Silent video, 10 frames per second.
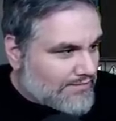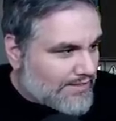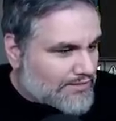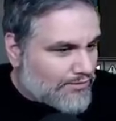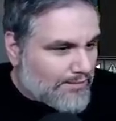
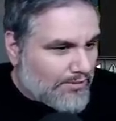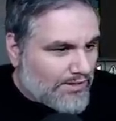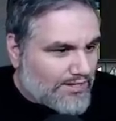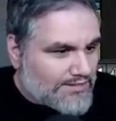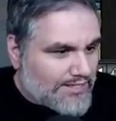That's cool, man.
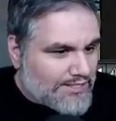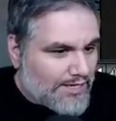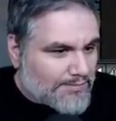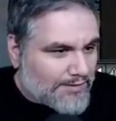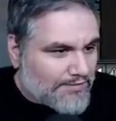What kind of stakes you
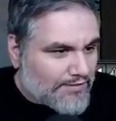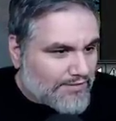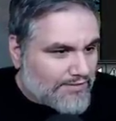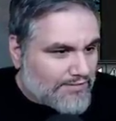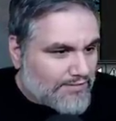guys play for?
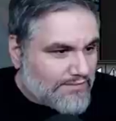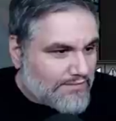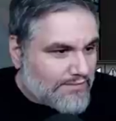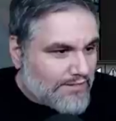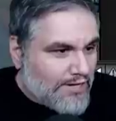
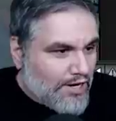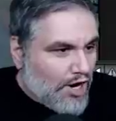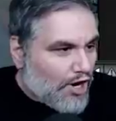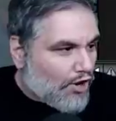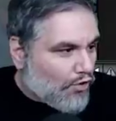Omaha.
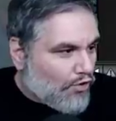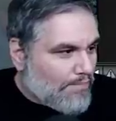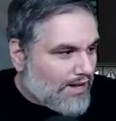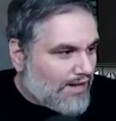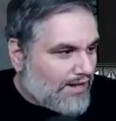
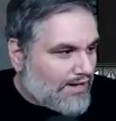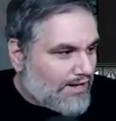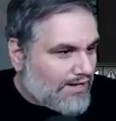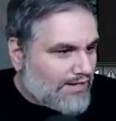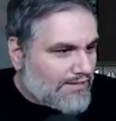
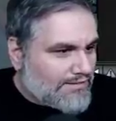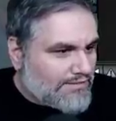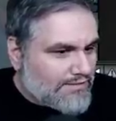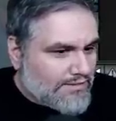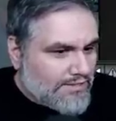Omaha.
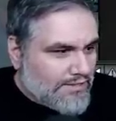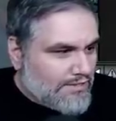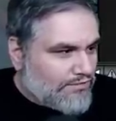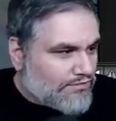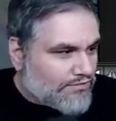
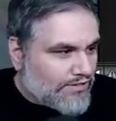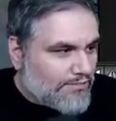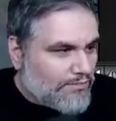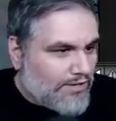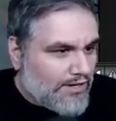
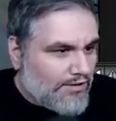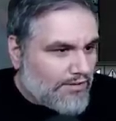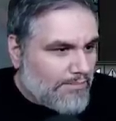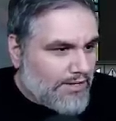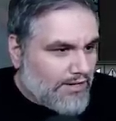Somewhere
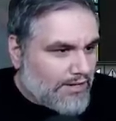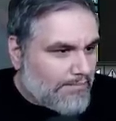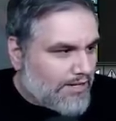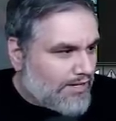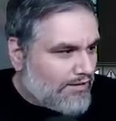in middle
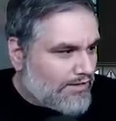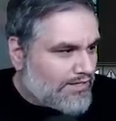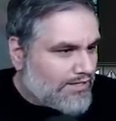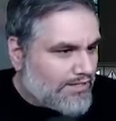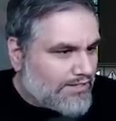
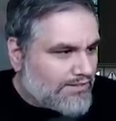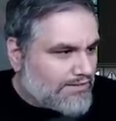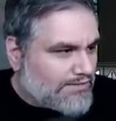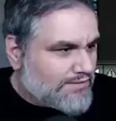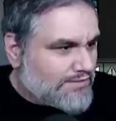America.
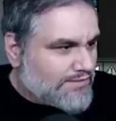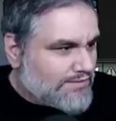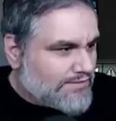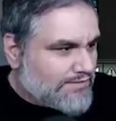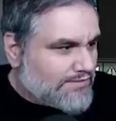
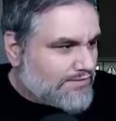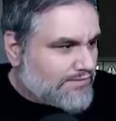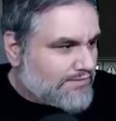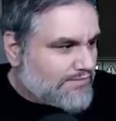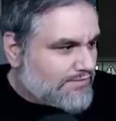Every time it's a
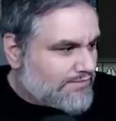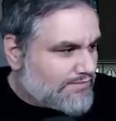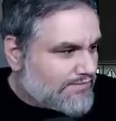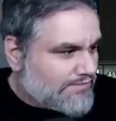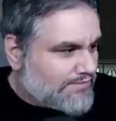threesome.
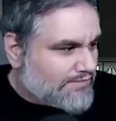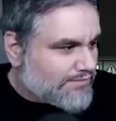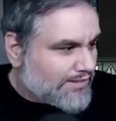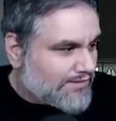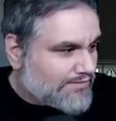
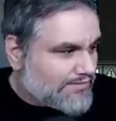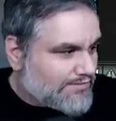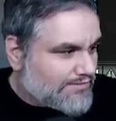Wow. Hmm.